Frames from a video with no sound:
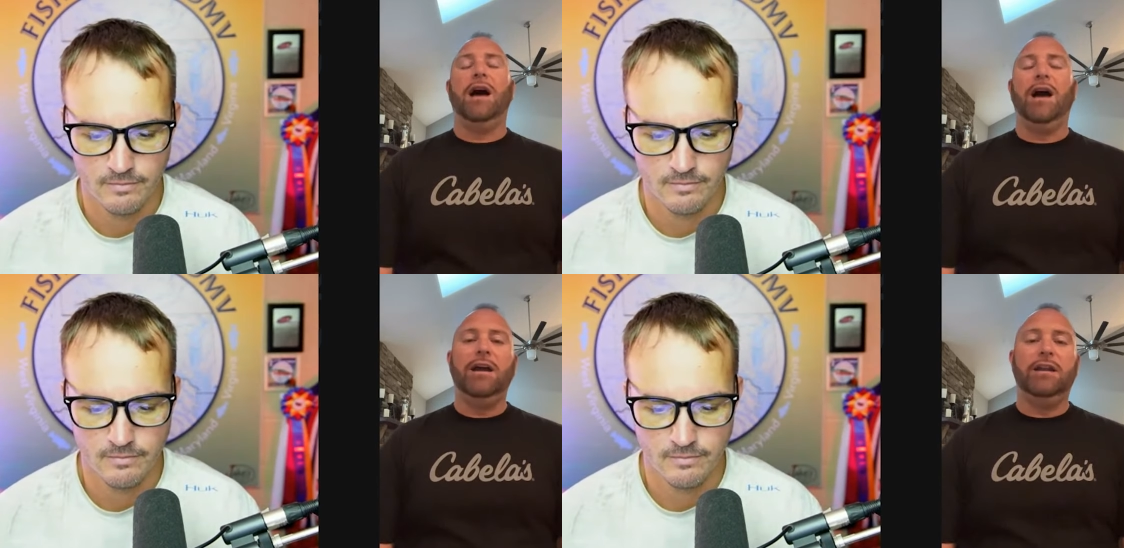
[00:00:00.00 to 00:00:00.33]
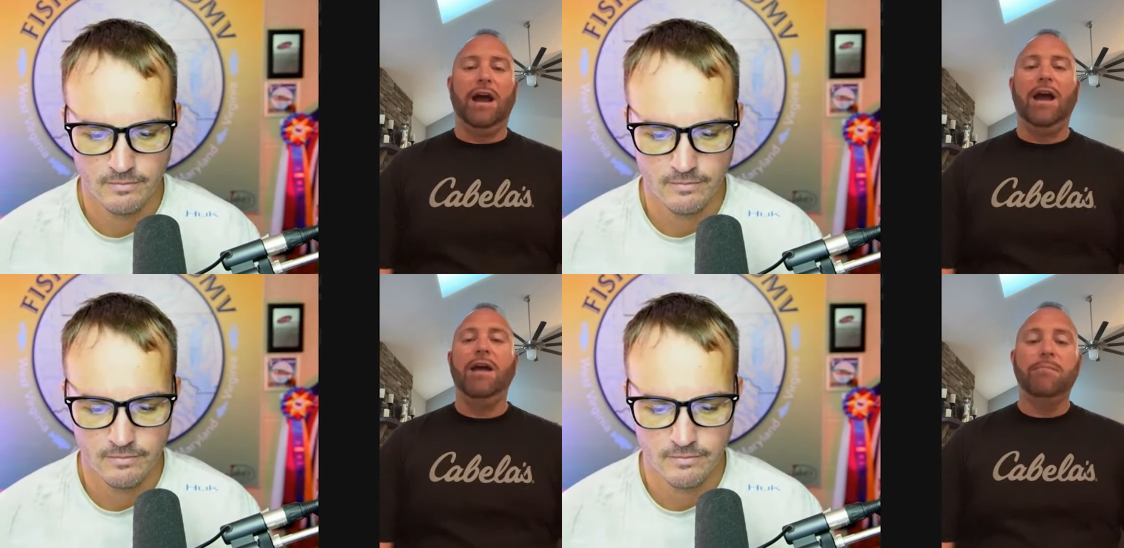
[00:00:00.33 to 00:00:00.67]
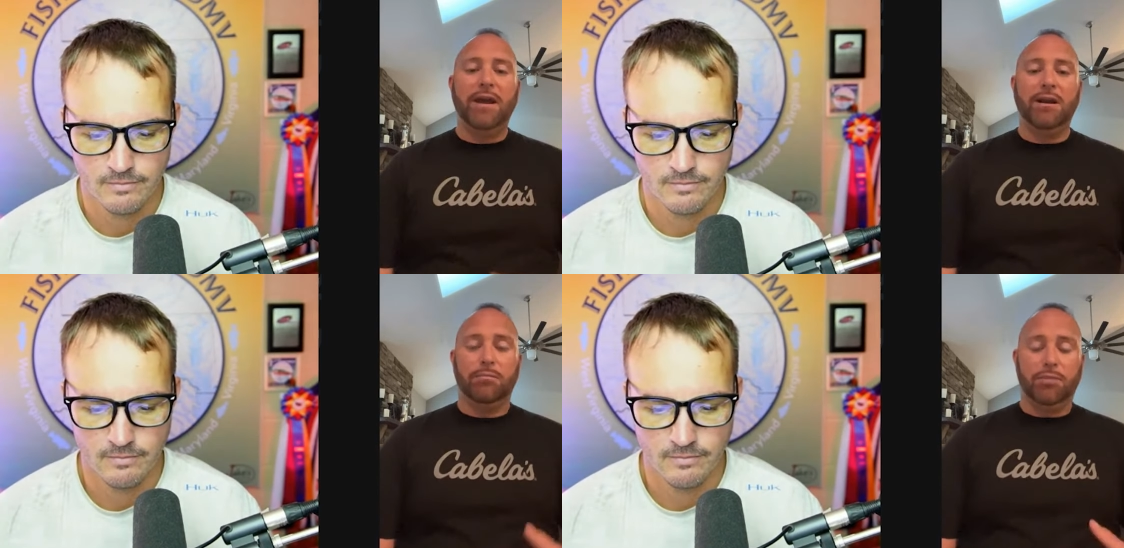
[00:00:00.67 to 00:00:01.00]
Speaker 1: I had I had
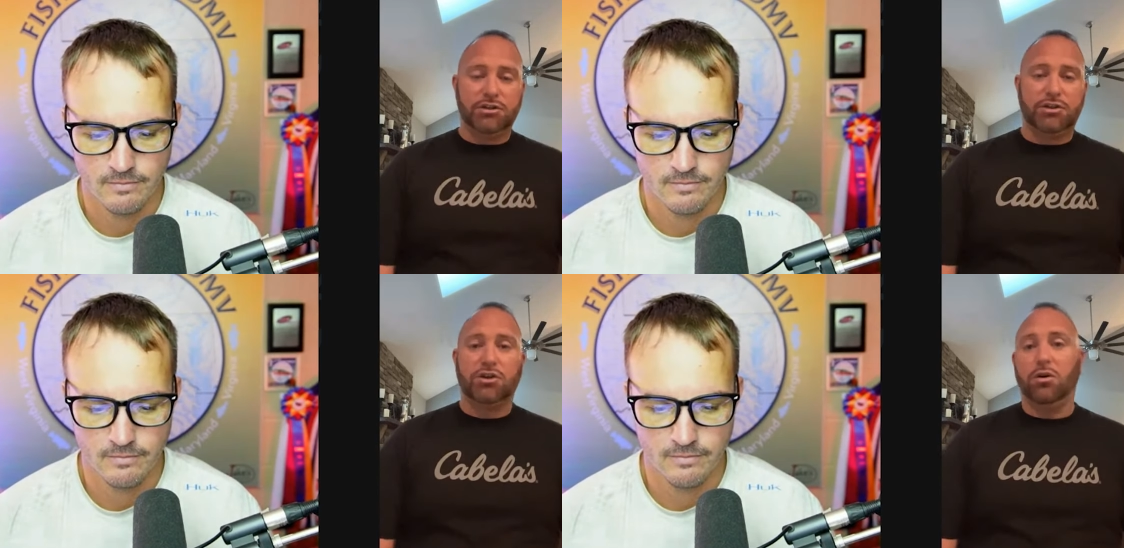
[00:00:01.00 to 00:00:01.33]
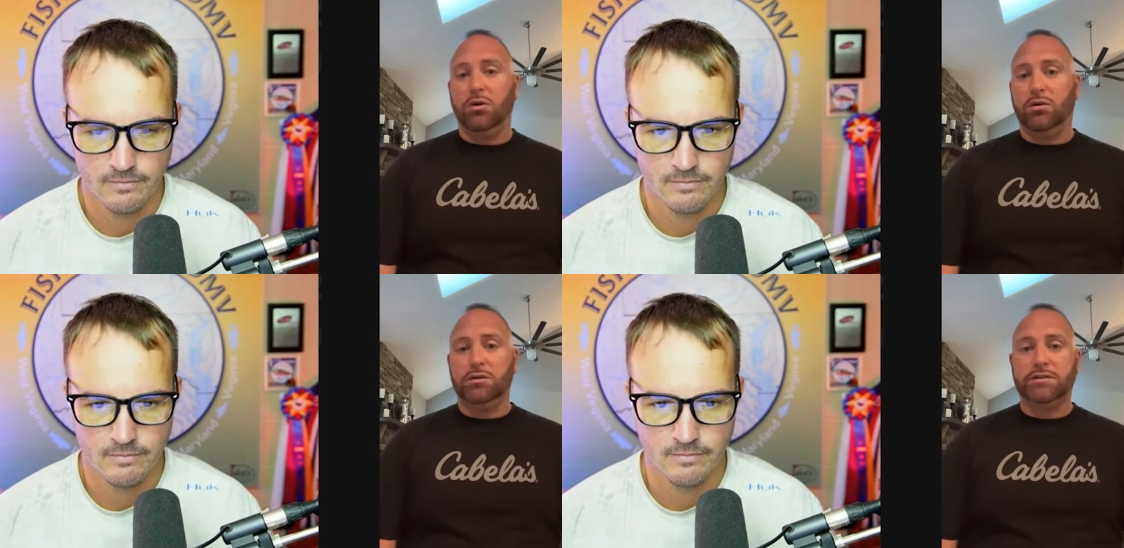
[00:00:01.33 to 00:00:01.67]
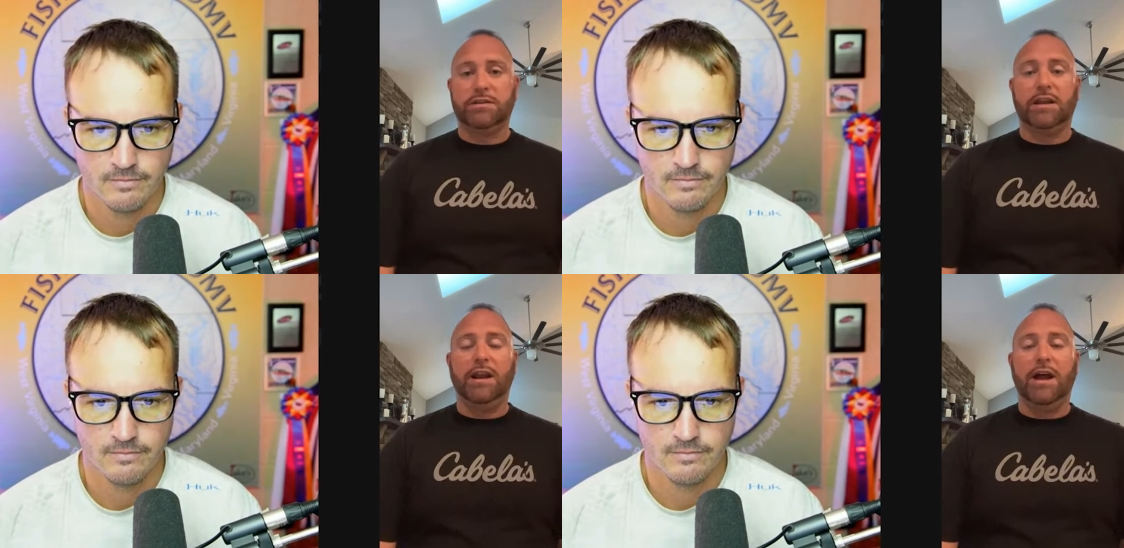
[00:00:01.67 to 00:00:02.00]
made a bunch of
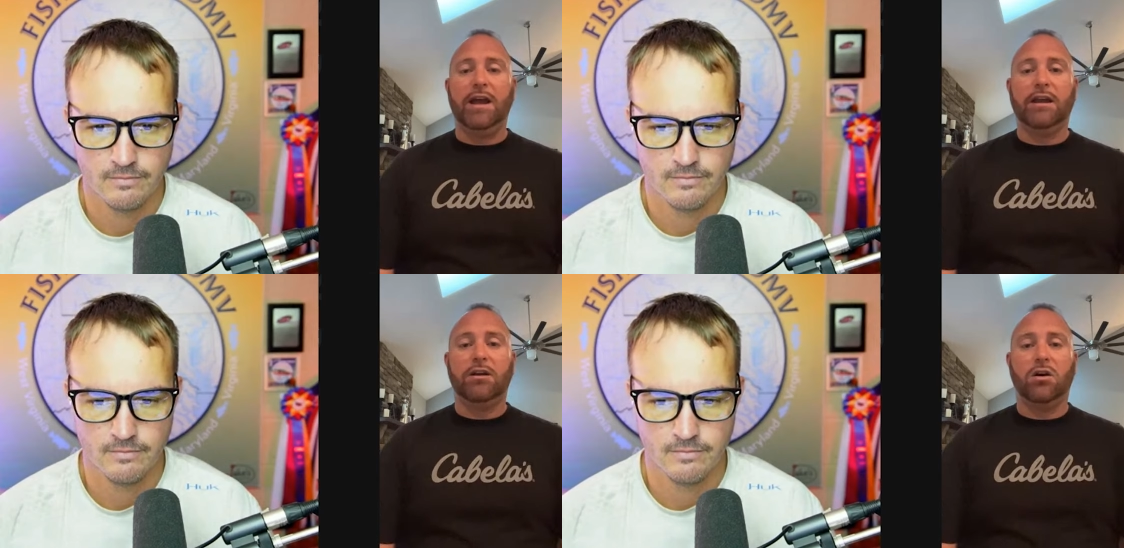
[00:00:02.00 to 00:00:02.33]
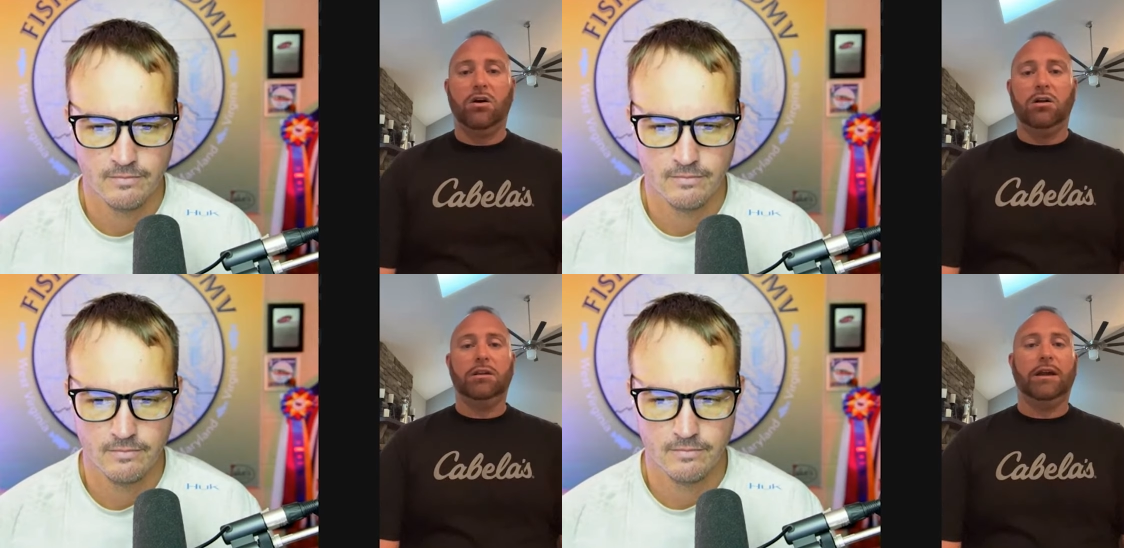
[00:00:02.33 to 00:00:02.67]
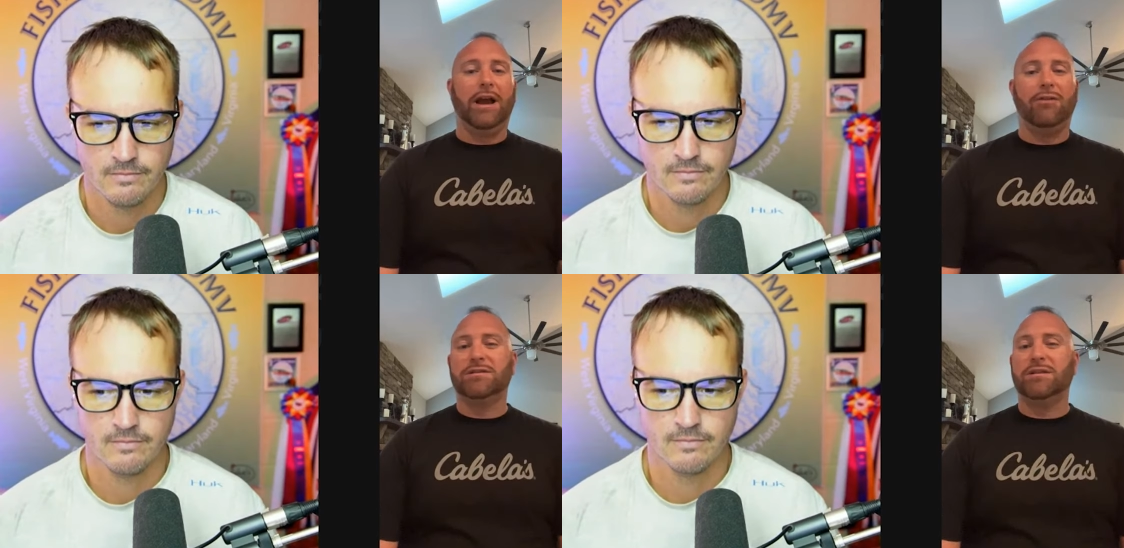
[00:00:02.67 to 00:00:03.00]
culls, and I had caught
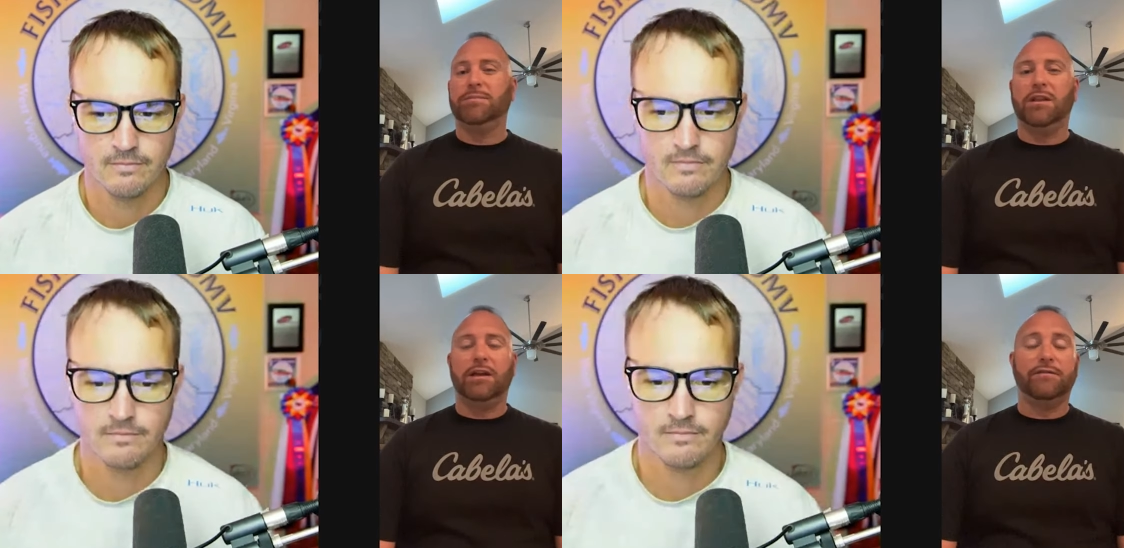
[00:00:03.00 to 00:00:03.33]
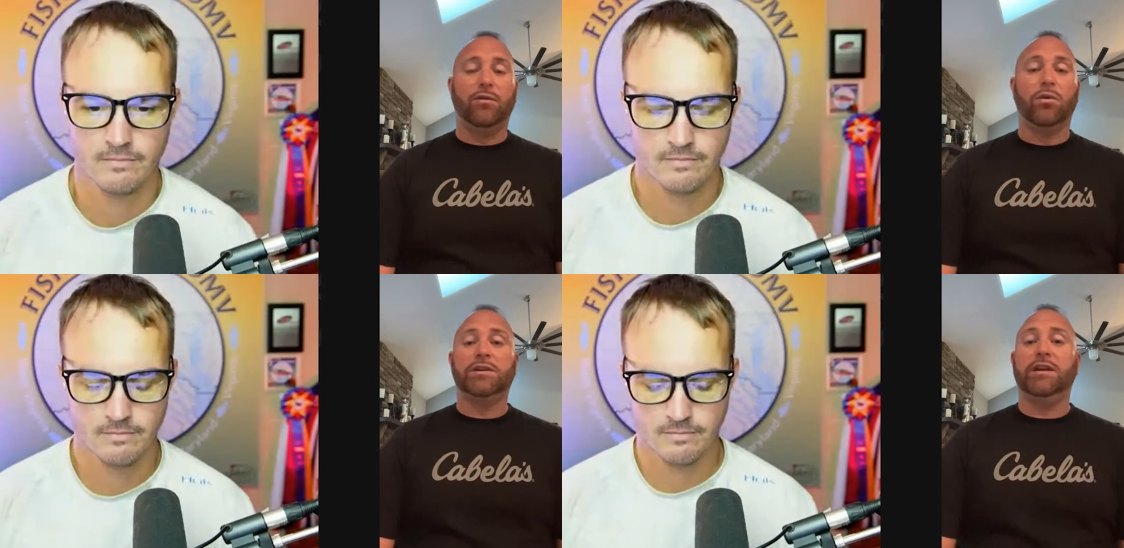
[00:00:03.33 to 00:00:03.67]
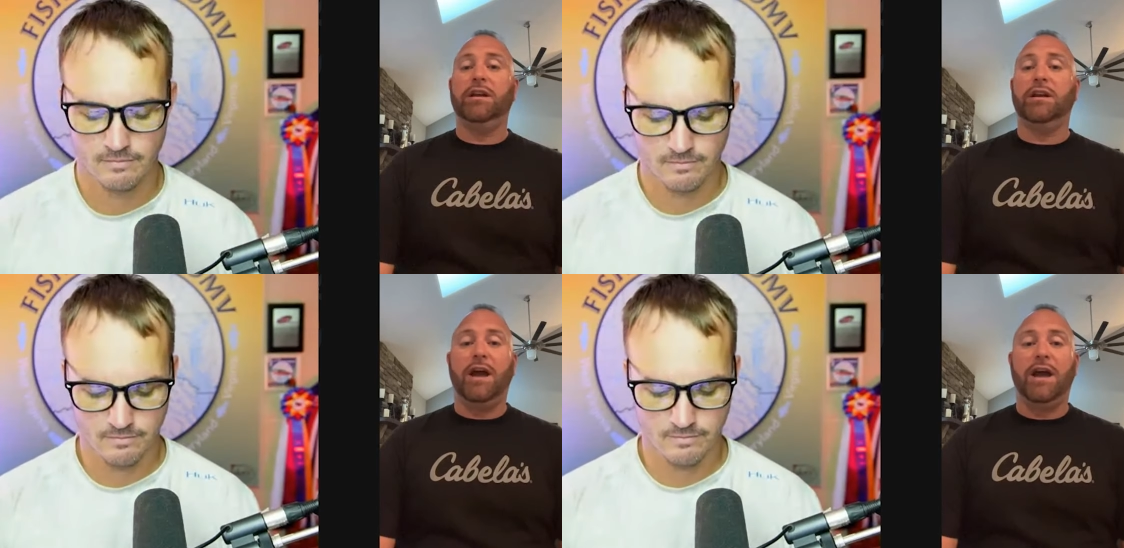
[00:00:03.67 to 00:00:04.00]
like I was up to like
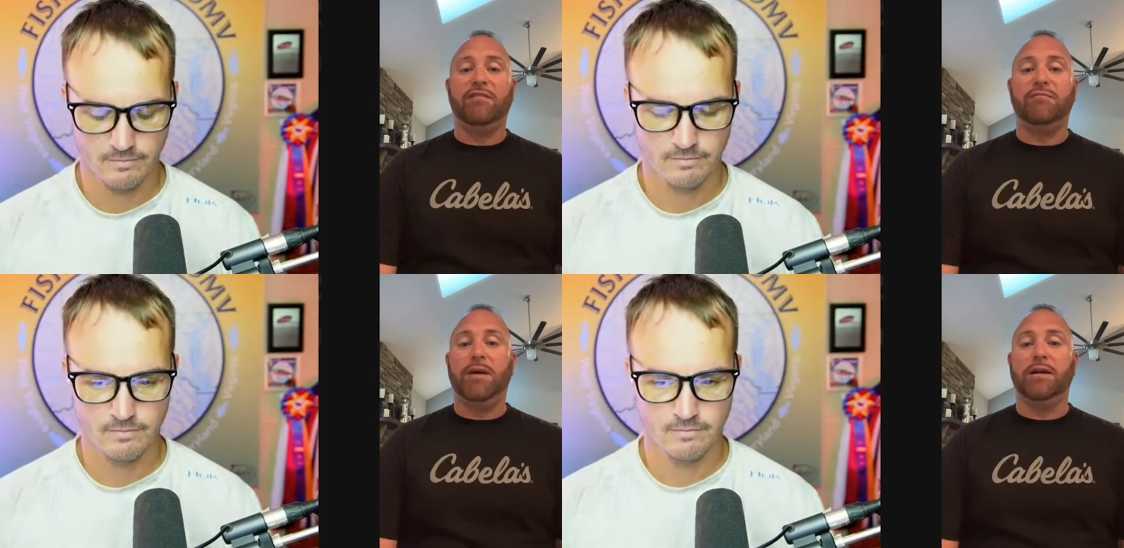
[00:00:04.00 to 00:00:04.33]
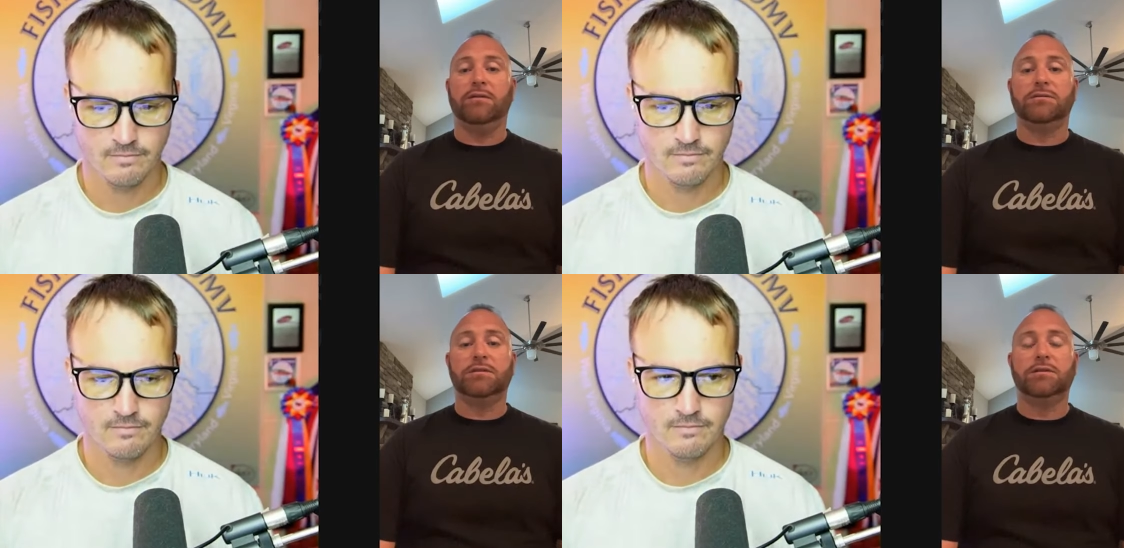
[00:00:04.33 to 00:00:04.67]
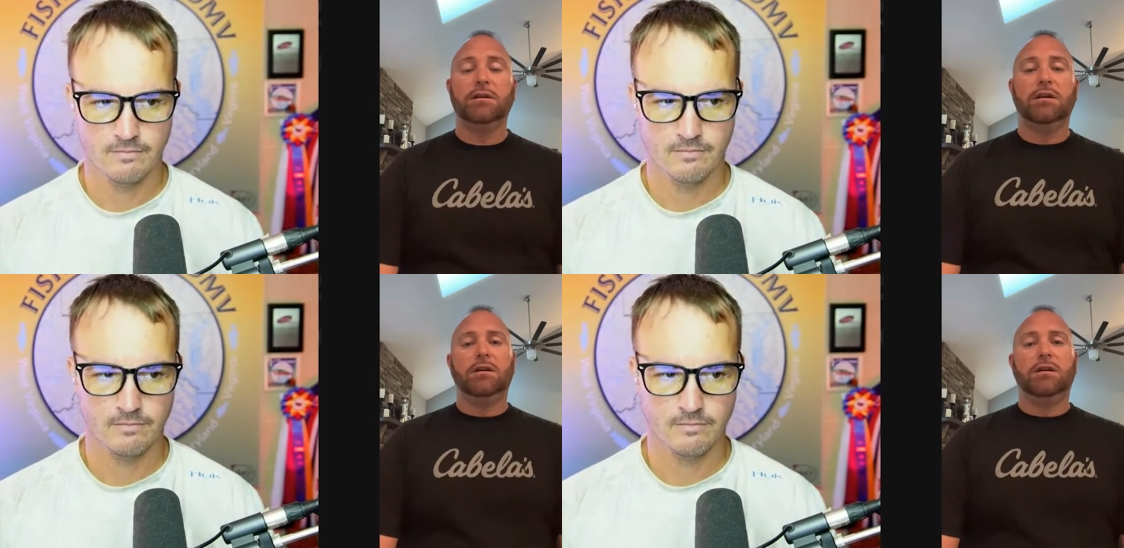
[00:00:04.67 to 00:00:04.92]
fourteen and a half pounds.